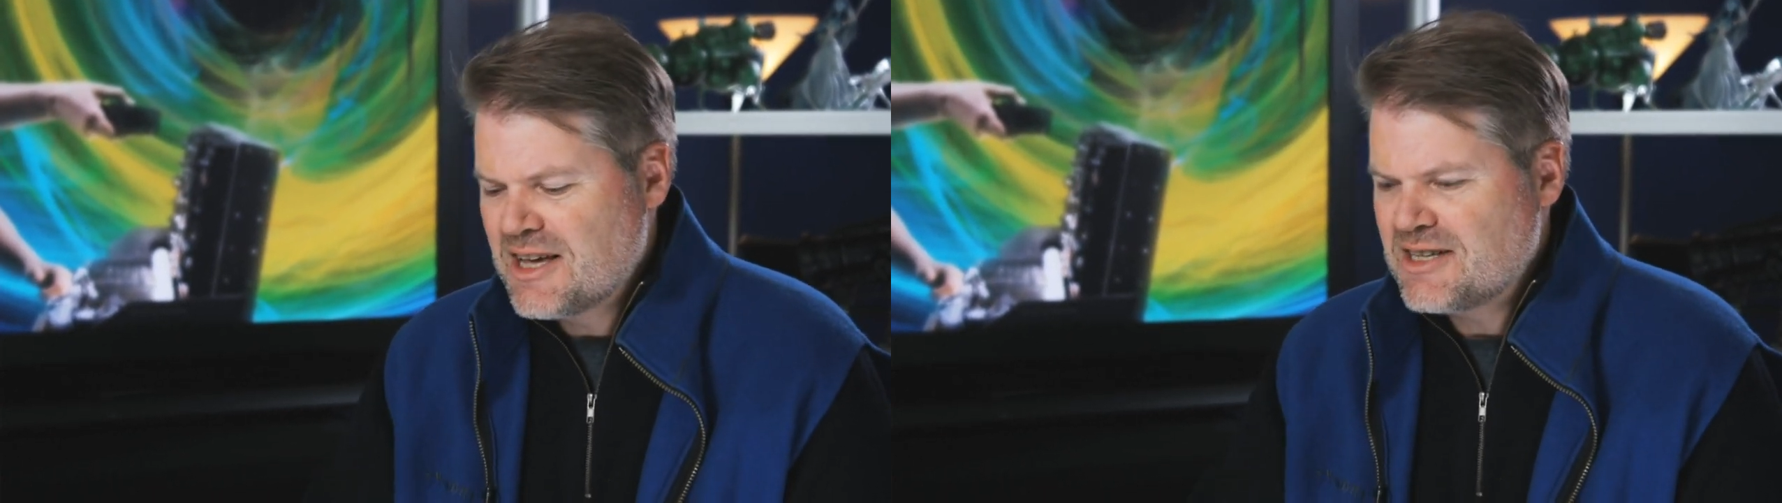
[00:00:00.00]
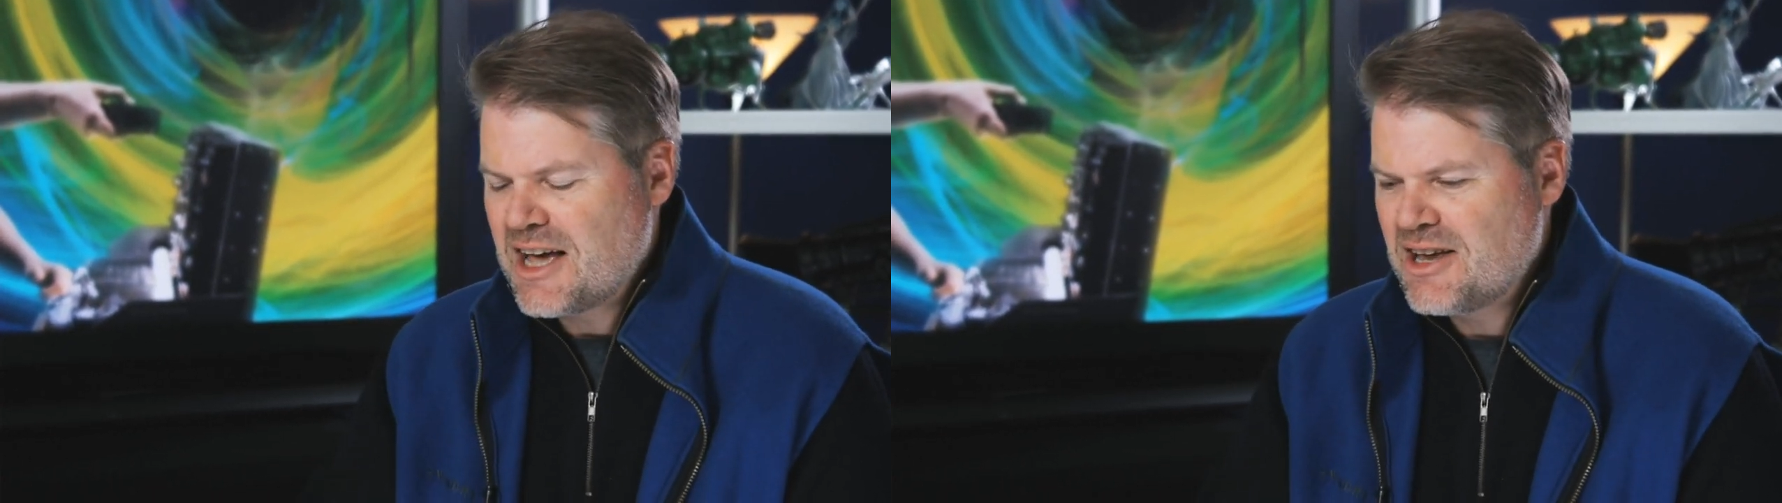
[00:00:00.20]

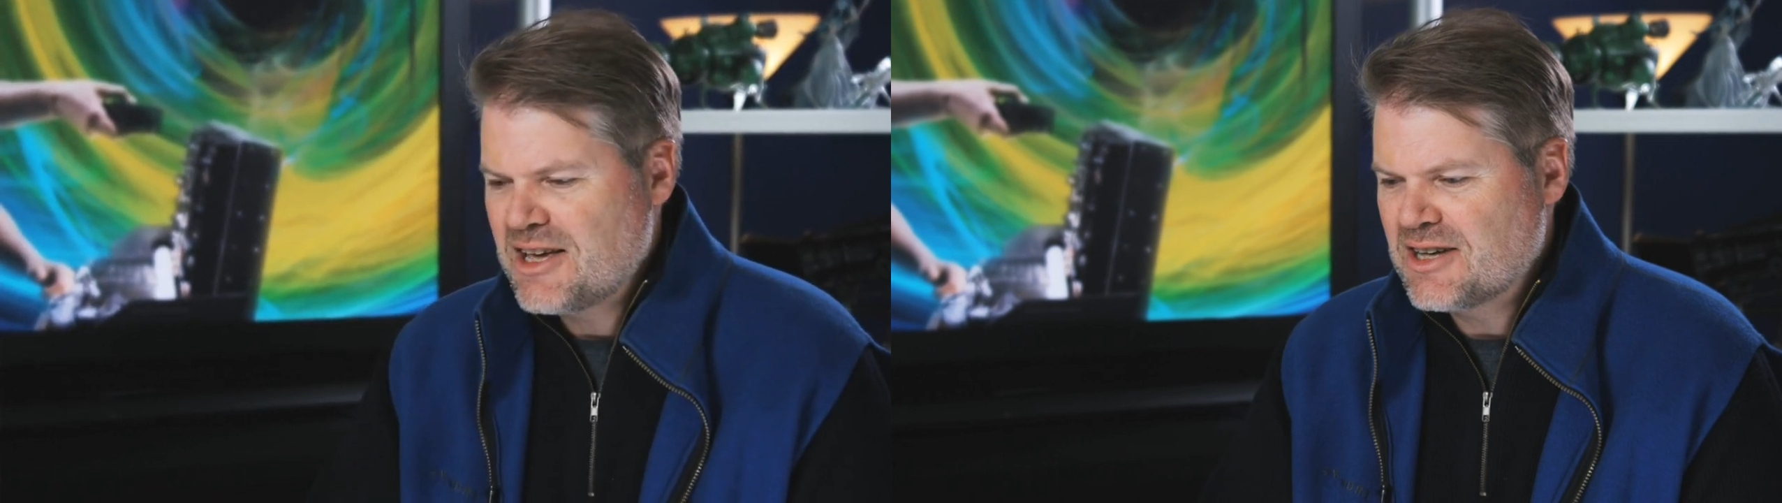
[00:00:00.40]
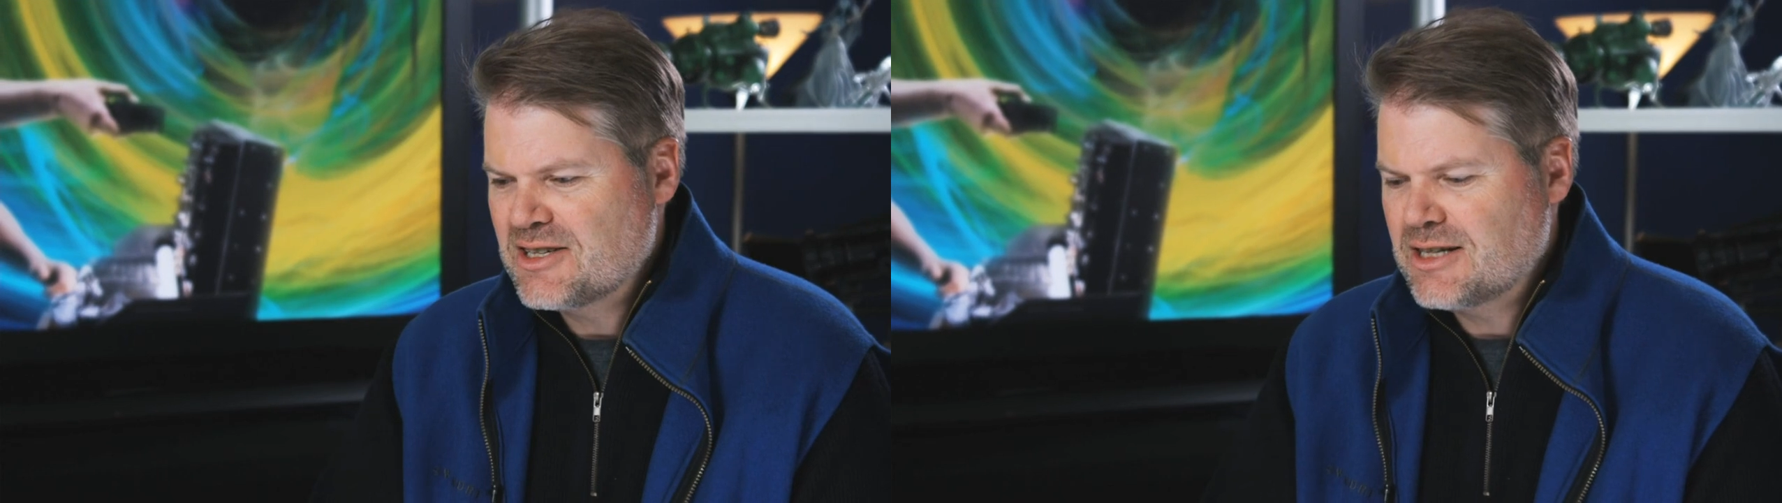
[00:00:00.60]
Danny
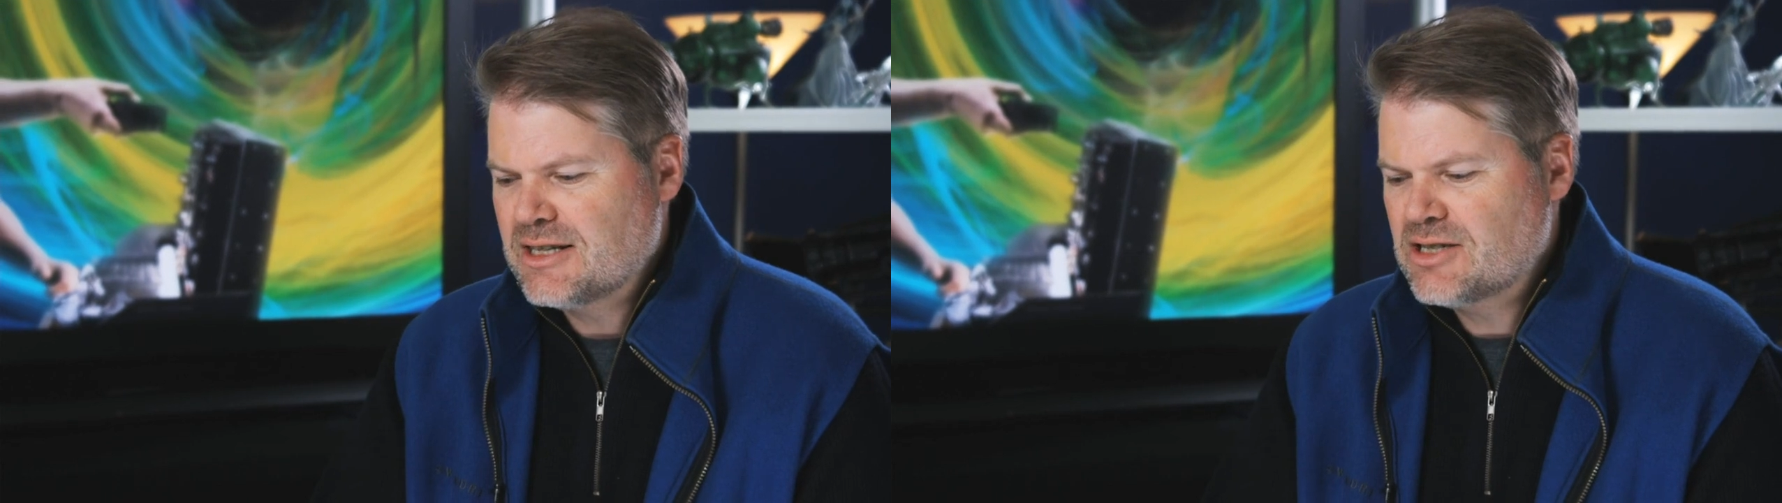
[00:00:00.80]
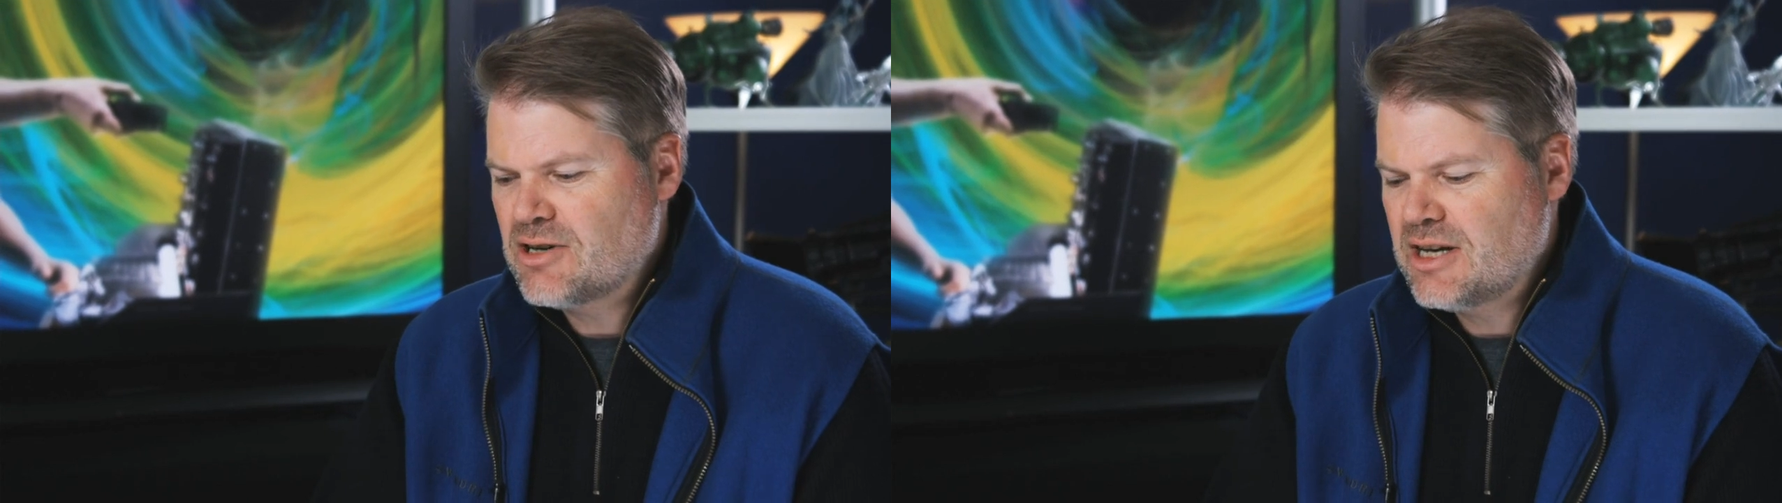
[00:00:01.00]
and
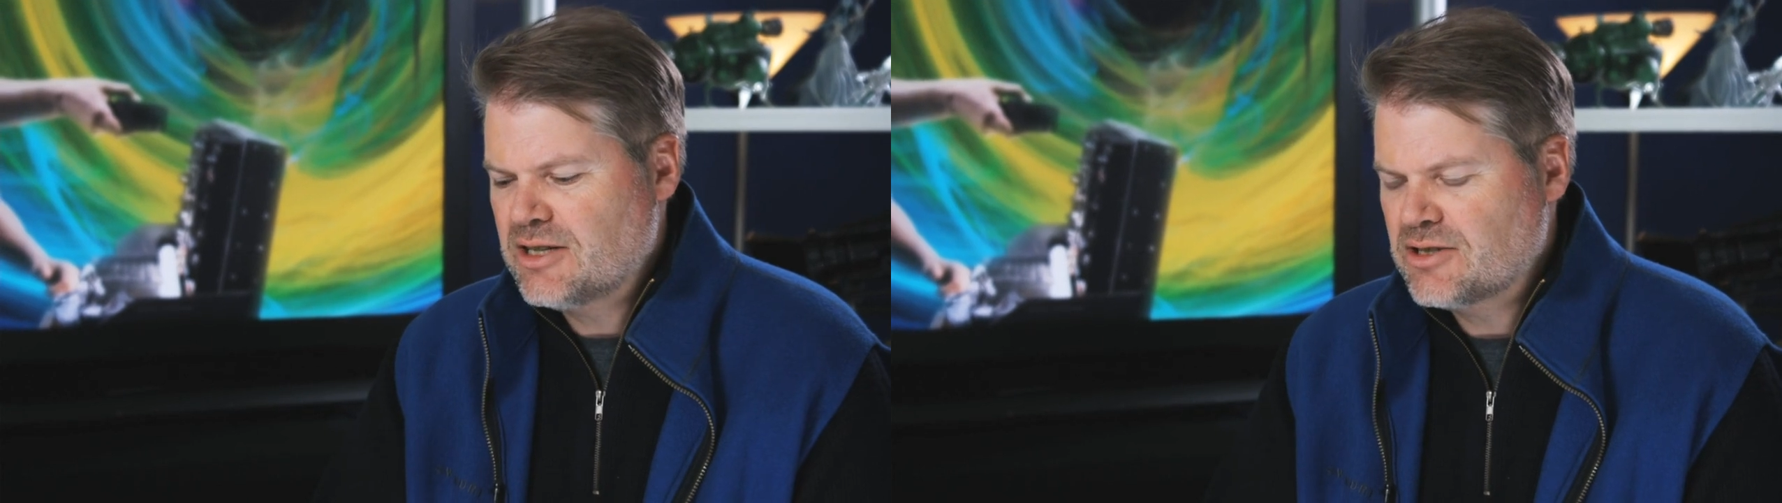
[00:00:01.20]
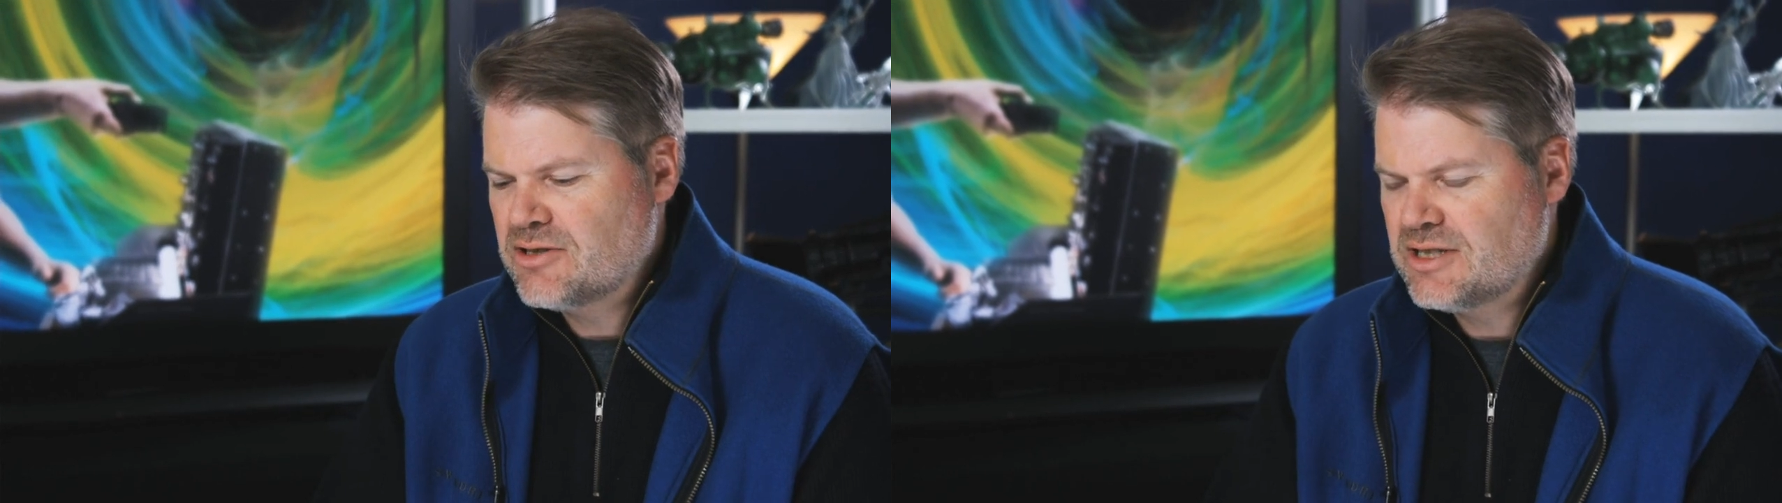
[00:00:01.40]
Craig
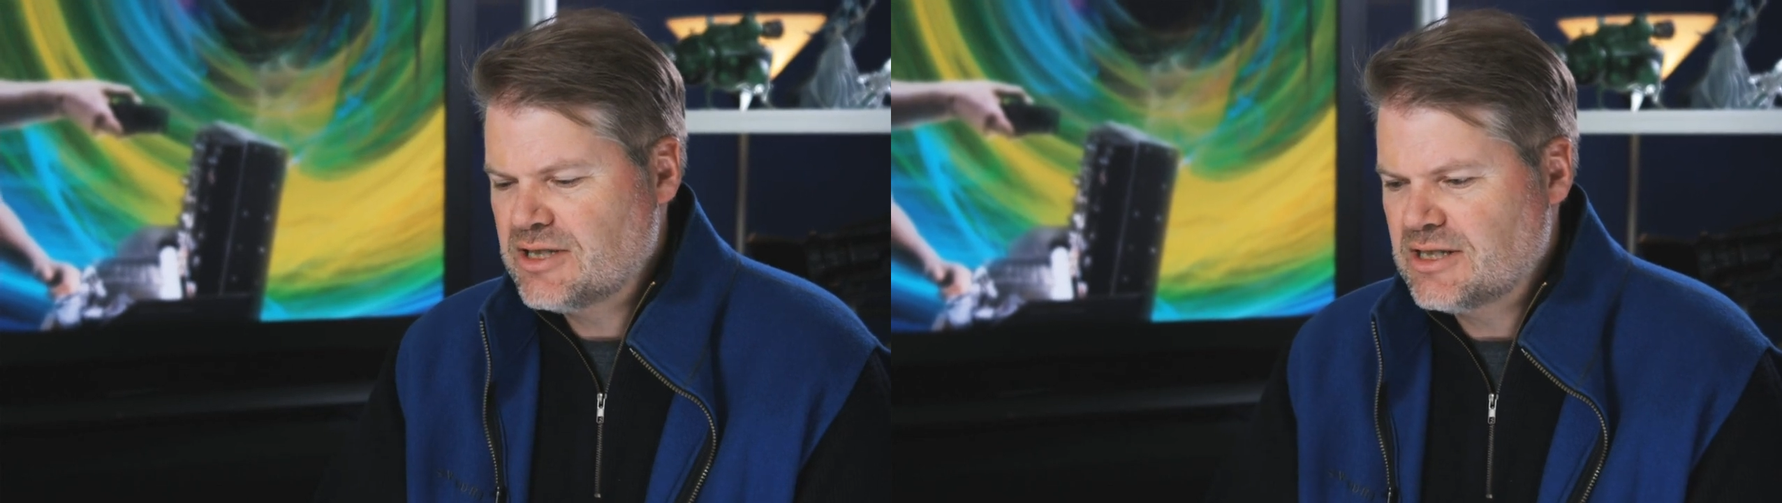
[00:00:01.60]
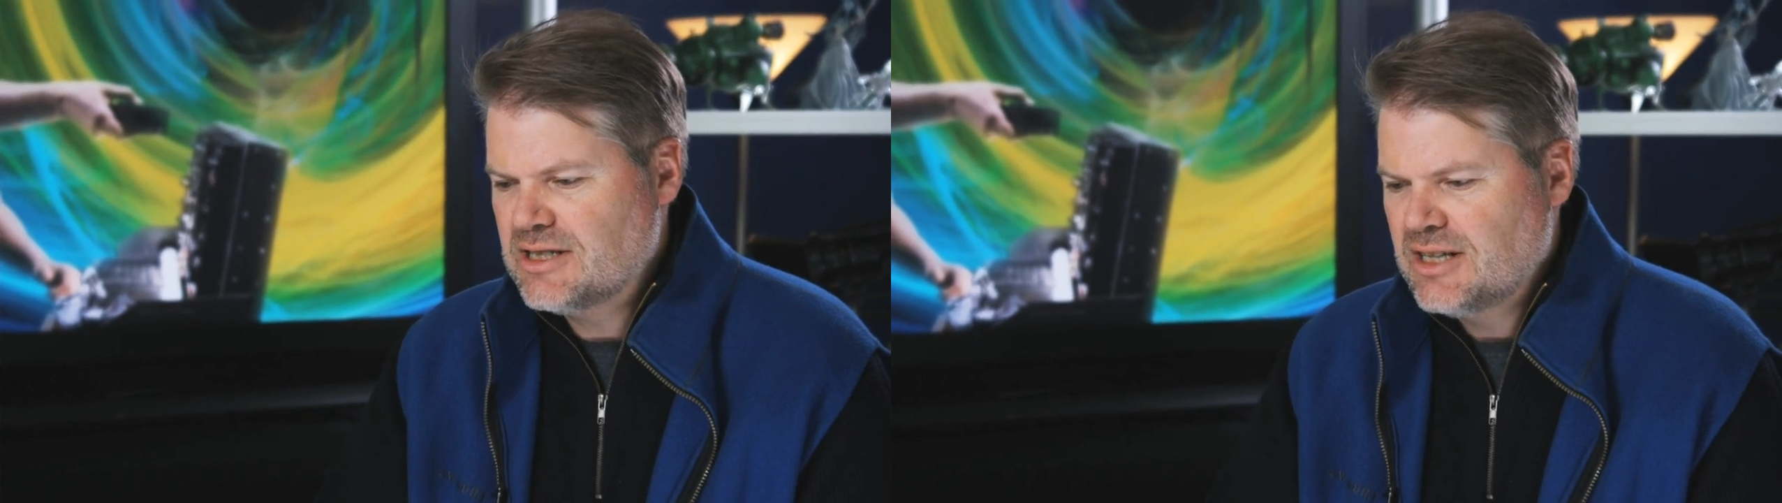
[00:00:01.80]
and Chris
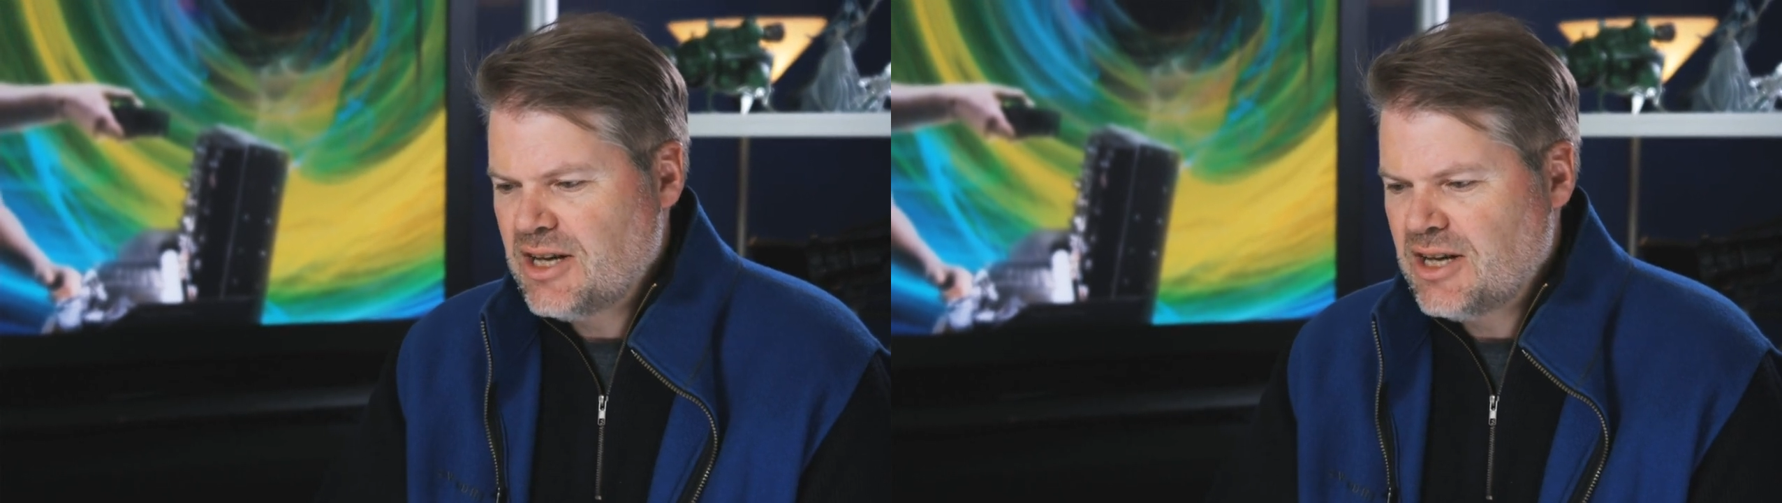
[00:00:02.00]
and